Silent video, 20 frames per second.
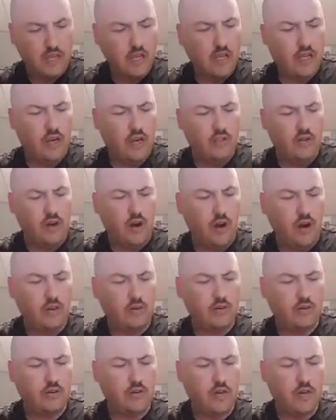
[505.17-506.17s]
Another
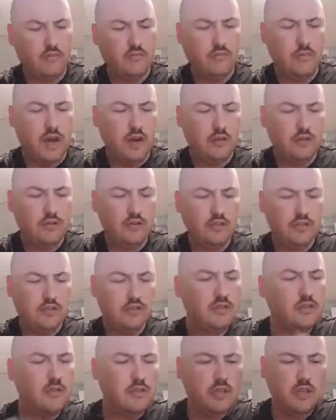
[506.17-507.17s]
article on
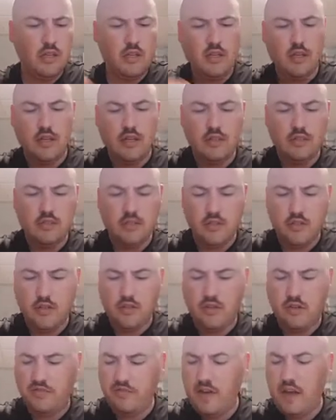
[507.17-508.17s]
Moses. And so you're
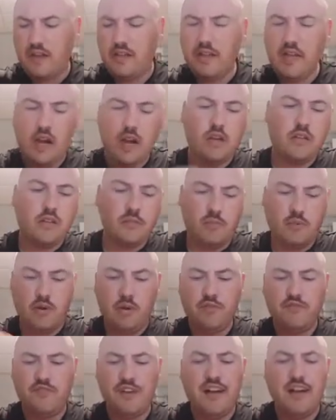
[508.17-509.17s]
going to find character
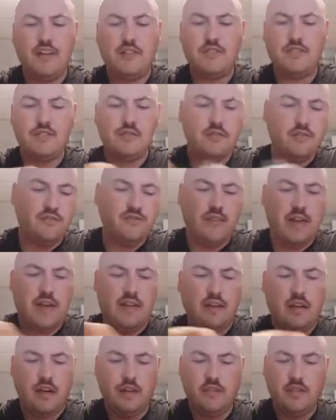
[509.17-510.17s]
profiles. You're going to
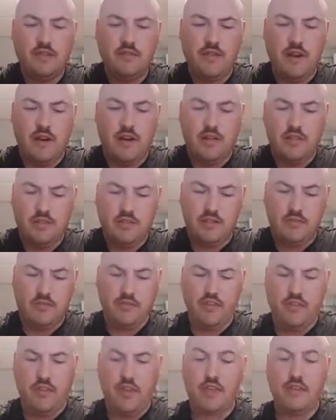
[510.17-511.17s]
find all these various
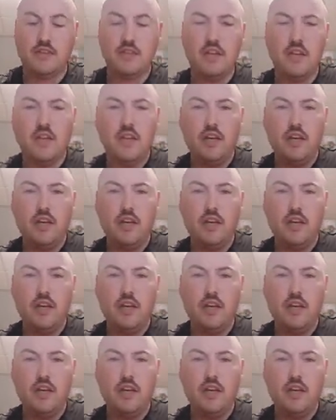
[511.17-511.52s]
different things.